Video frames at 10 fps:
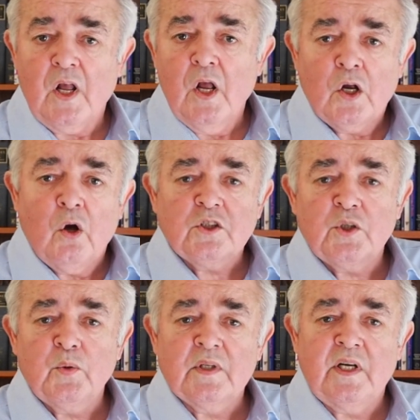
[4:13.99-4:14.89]

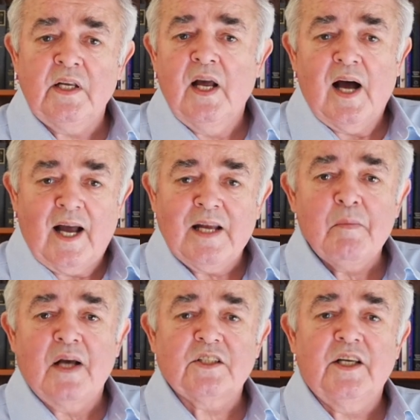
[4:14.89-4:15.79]
Consequently, I am
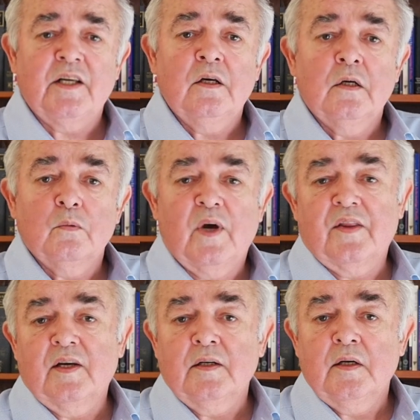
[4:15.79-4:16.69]
asking
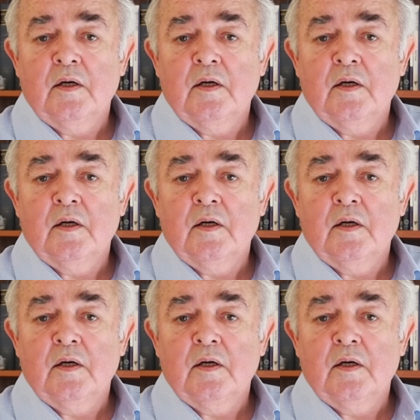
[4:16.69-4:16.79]
whether,